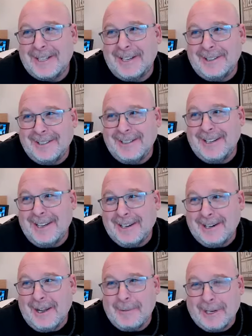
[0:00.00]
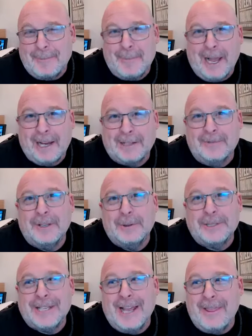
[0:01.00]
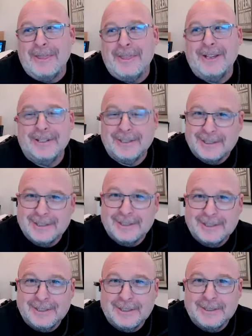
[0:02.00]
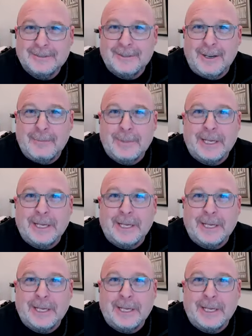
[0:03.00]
selling the economic impact of those 10 things, right?